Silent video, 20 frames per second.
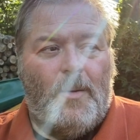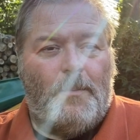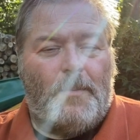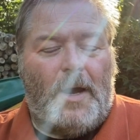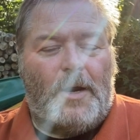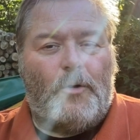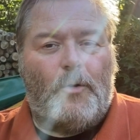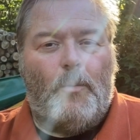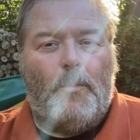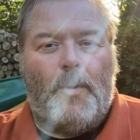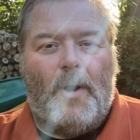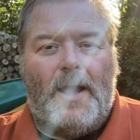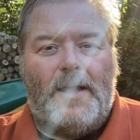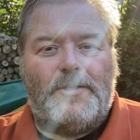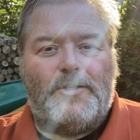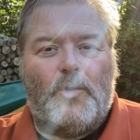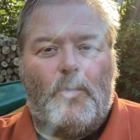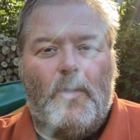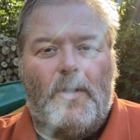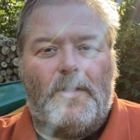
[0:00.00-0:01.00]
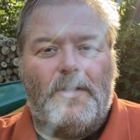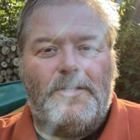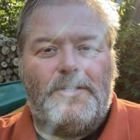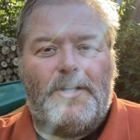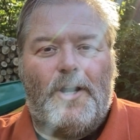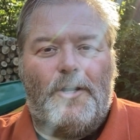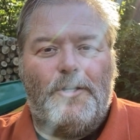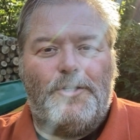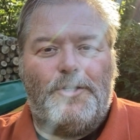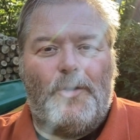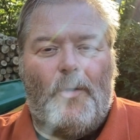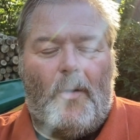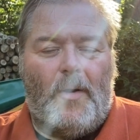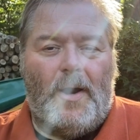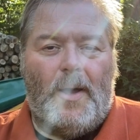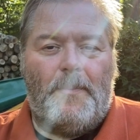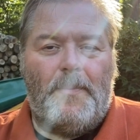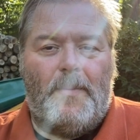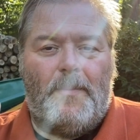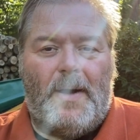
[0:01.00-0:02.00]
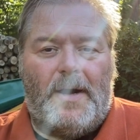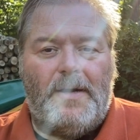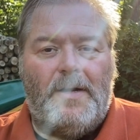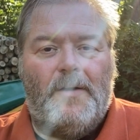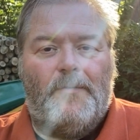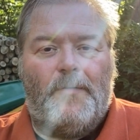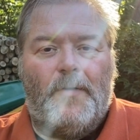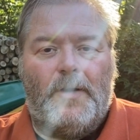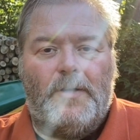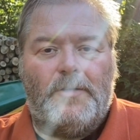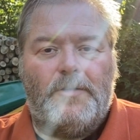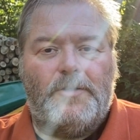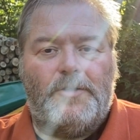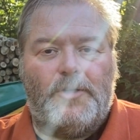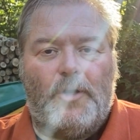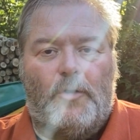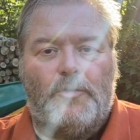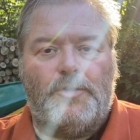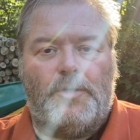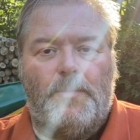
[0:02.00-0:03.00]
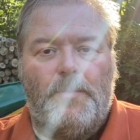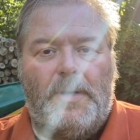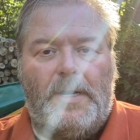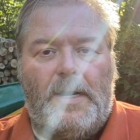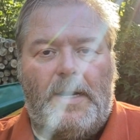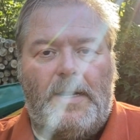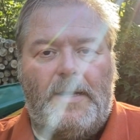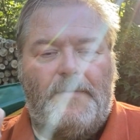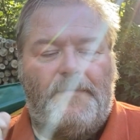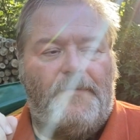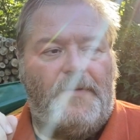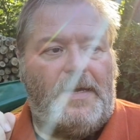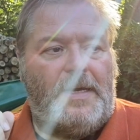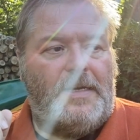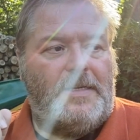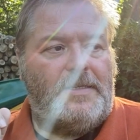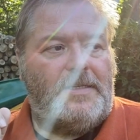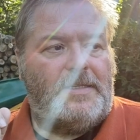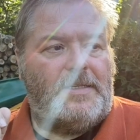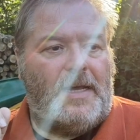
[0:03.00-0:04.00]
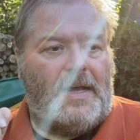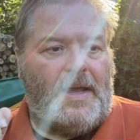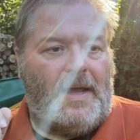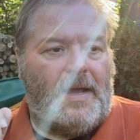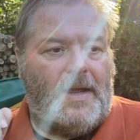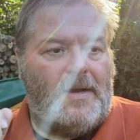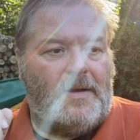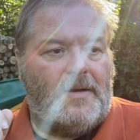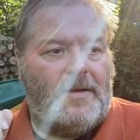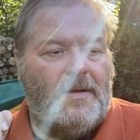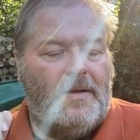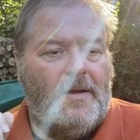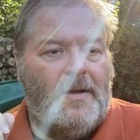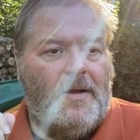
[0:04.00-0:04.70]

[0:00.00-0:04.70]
microbrands quickly started showing up in my different social media feeds and